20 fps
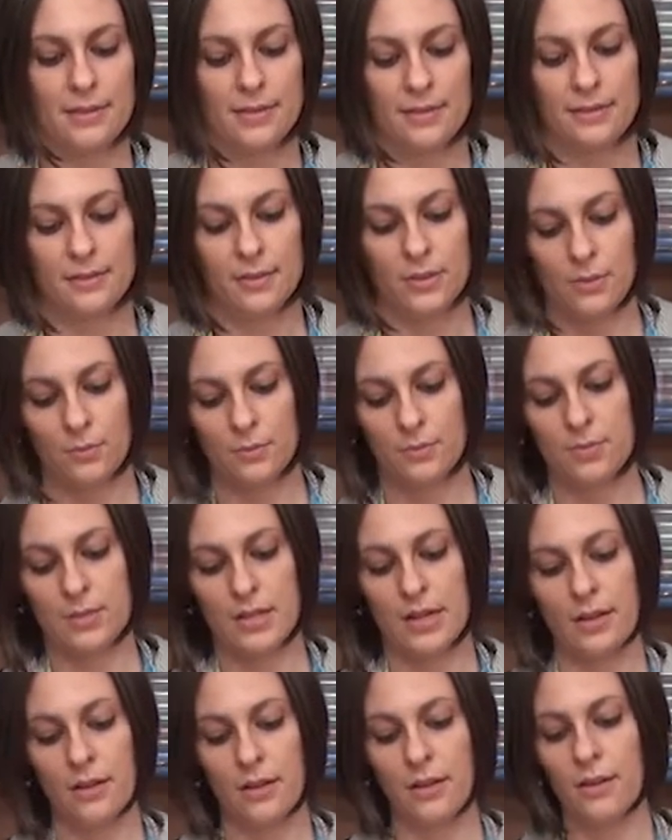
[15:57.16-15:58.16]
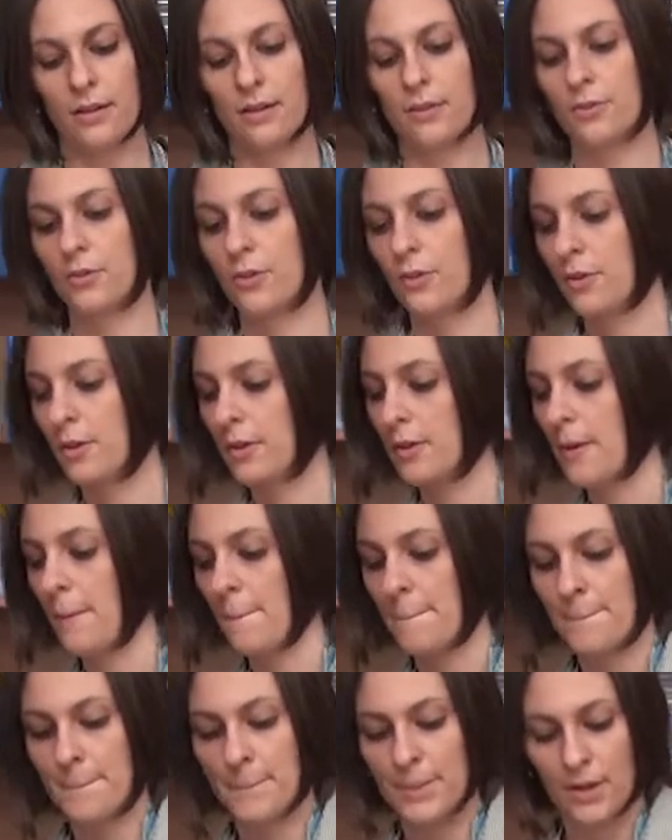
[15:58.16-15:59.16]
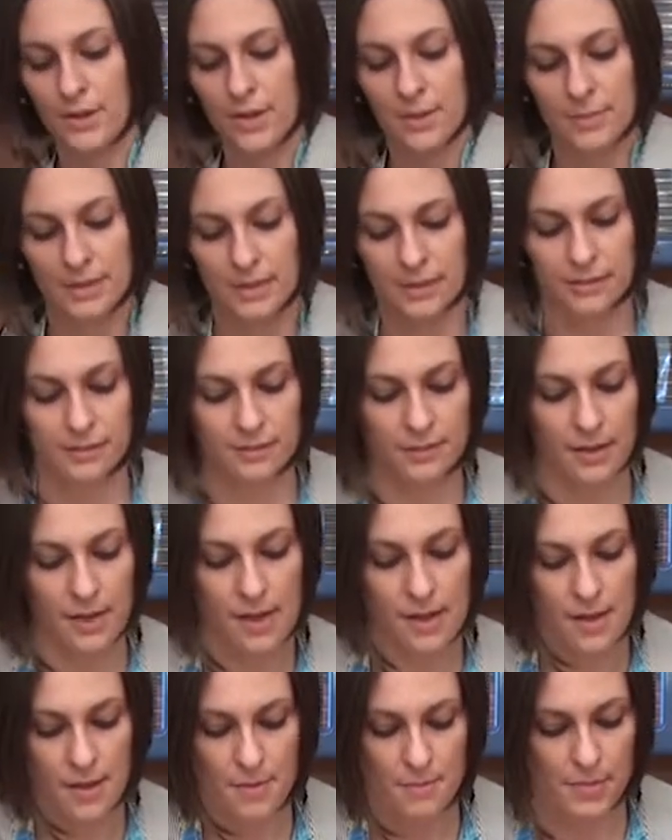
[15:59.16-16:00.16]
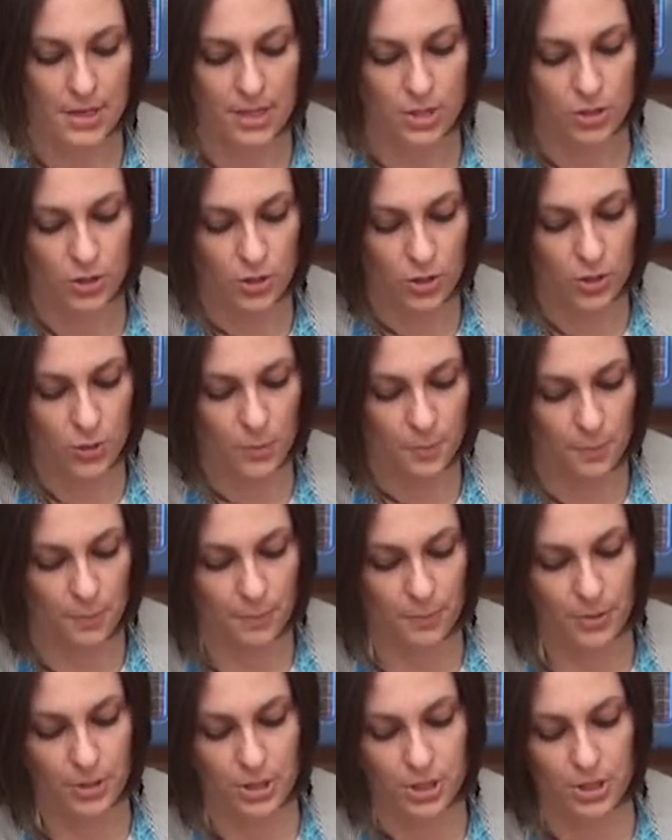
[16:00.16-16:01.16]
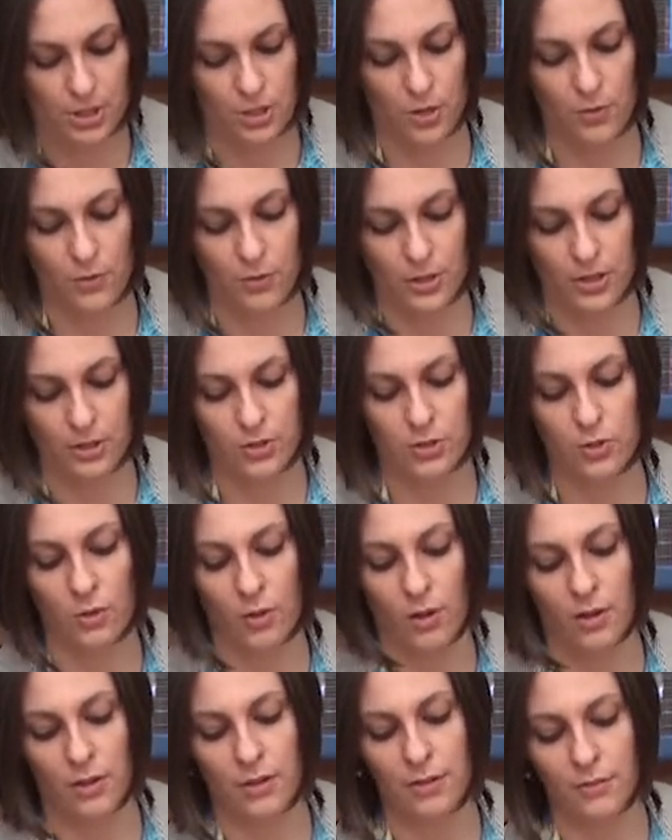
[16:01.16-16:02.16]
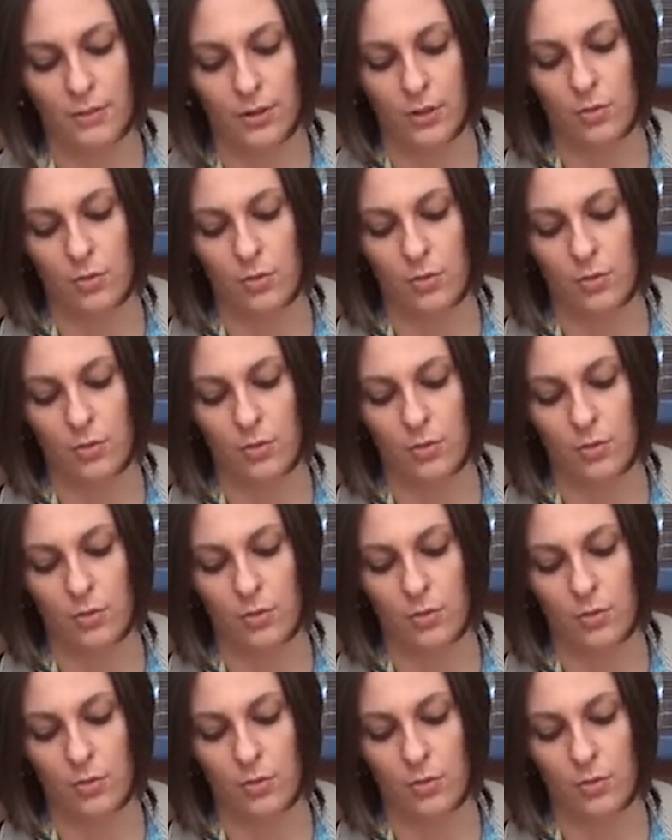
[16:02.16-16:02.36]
So take all of your brownie mix, make sure you push it over into all of the